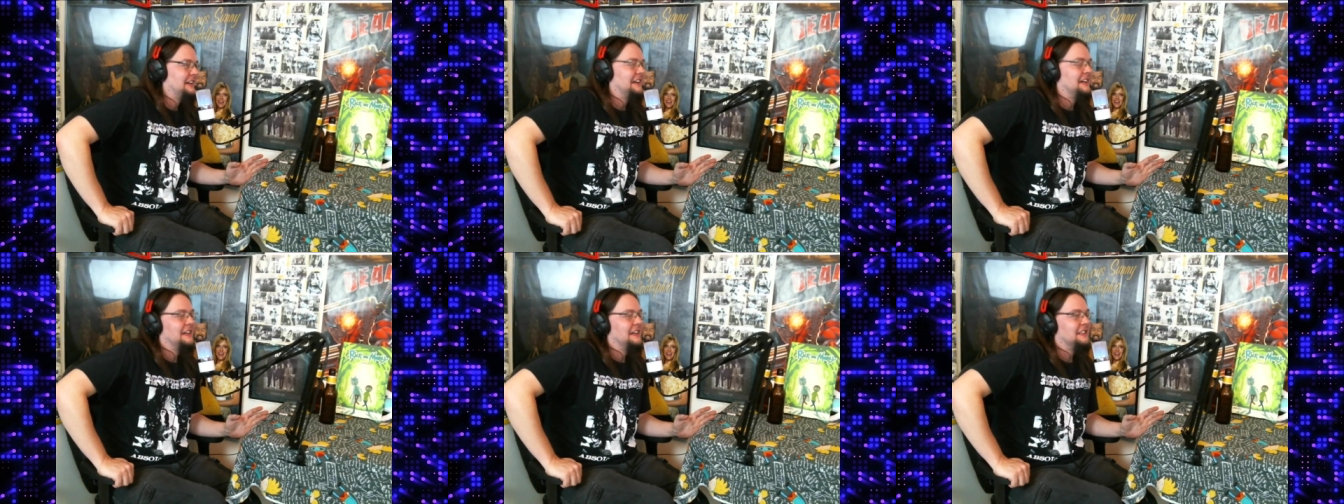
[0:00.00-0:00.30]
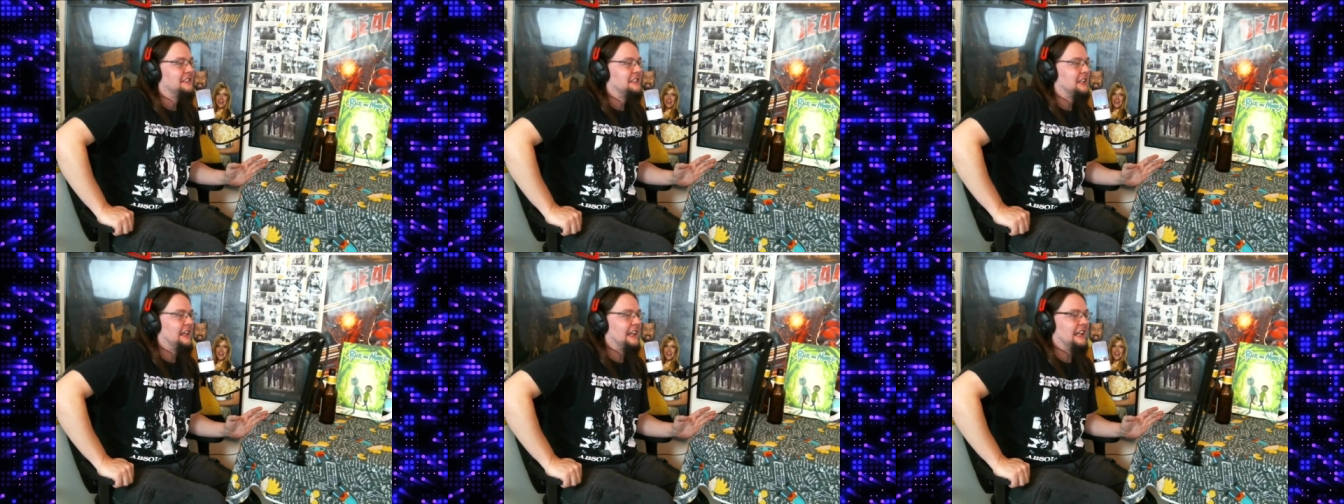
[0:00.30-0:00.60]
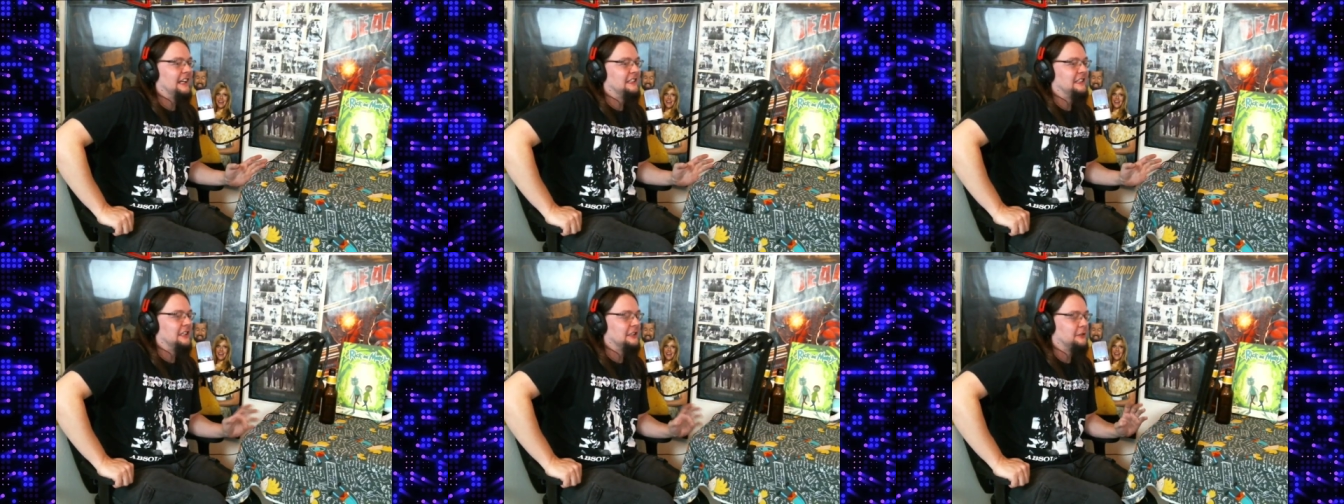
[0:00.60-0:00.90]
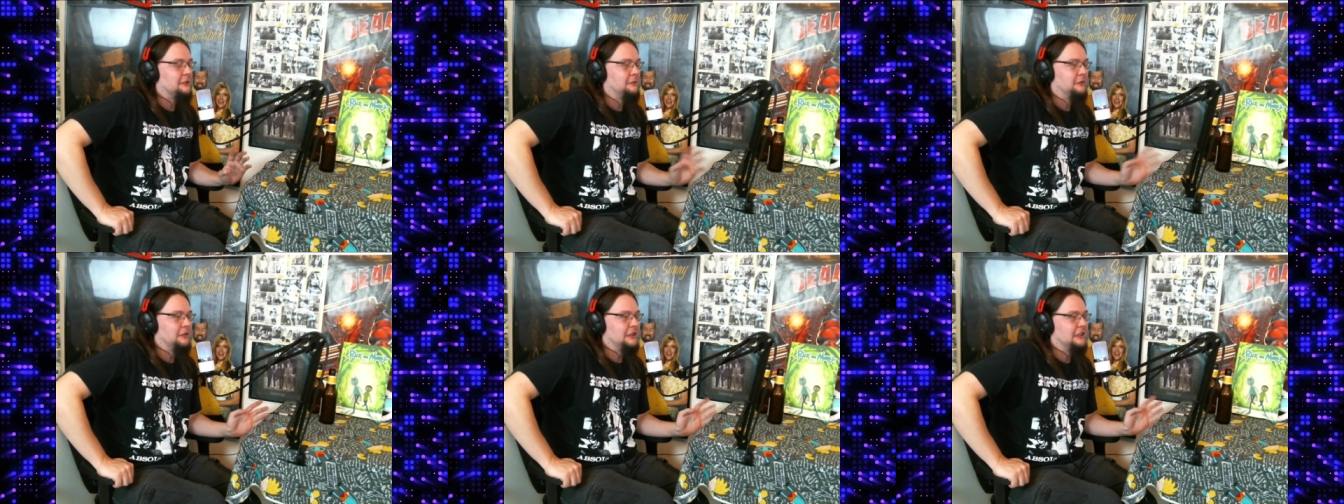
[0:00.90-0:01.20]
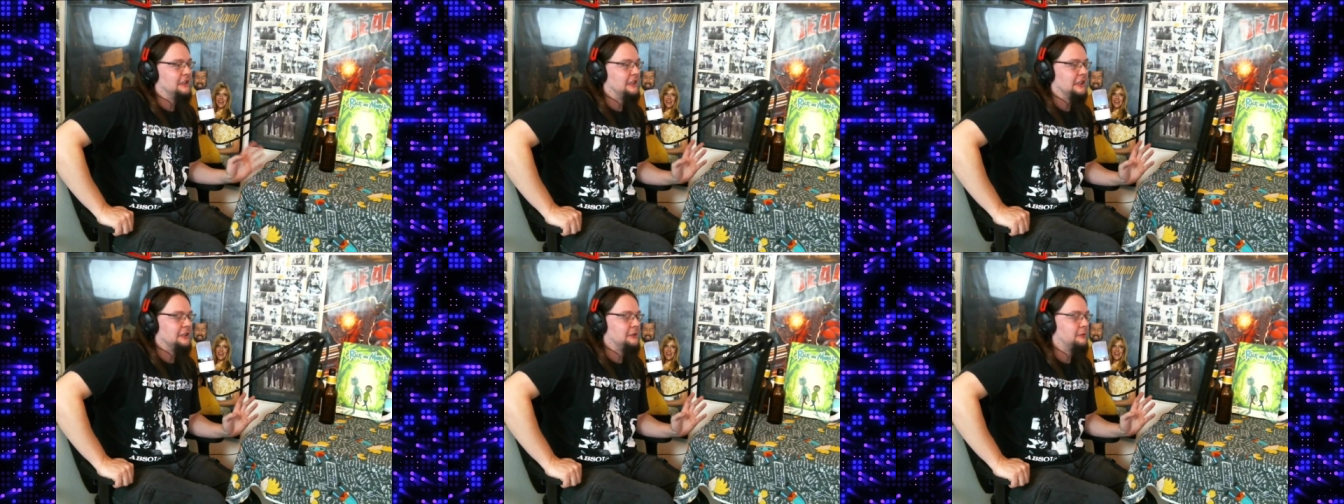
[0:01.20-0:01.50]
So that it
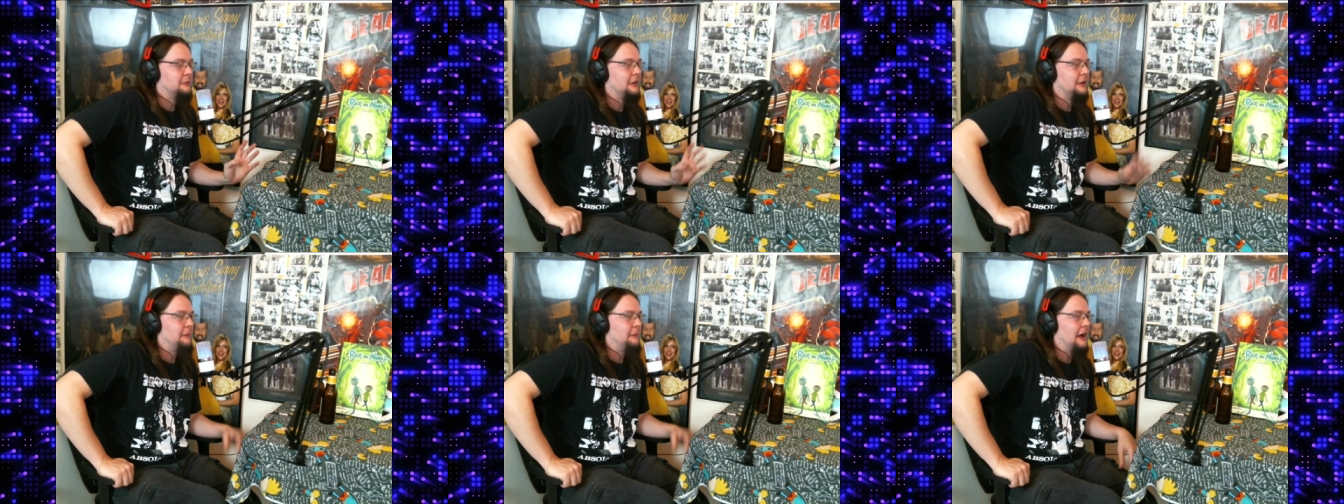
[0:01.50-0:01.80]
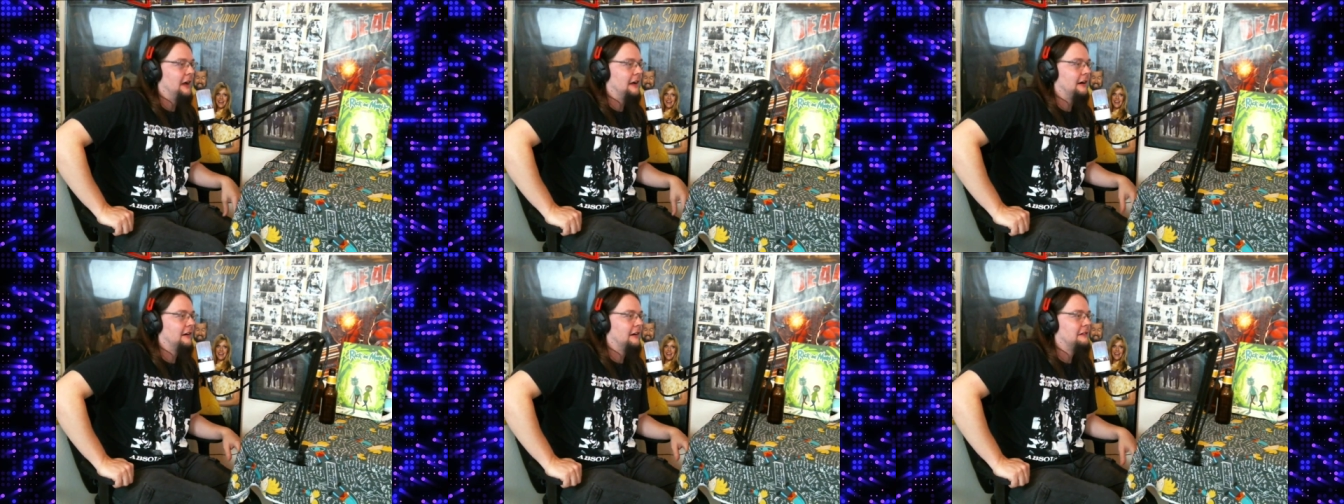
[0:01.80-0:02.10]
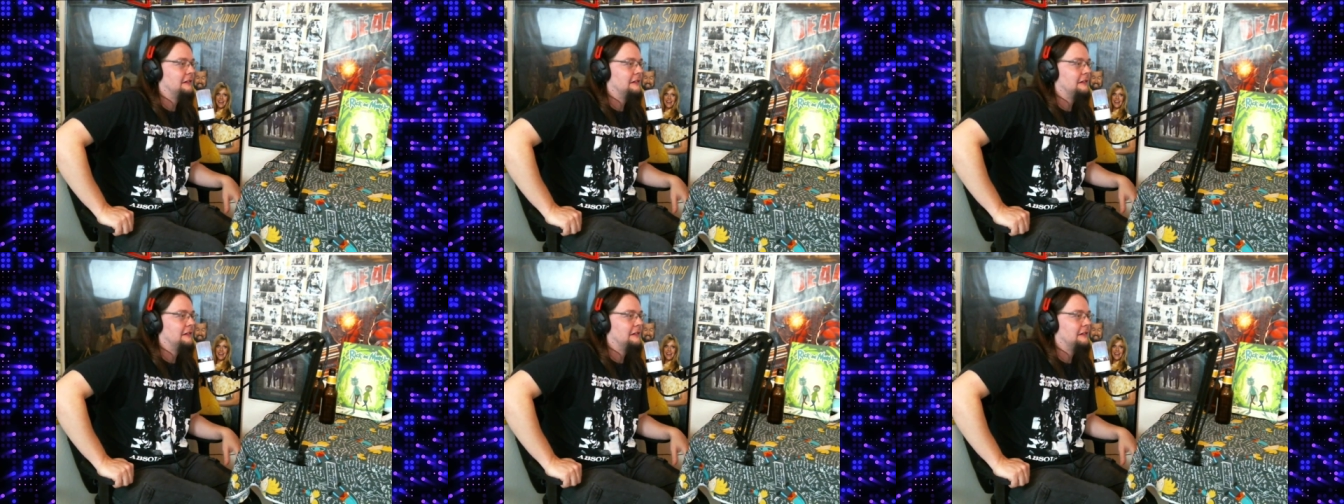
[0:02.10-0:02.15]
doesn't really matter.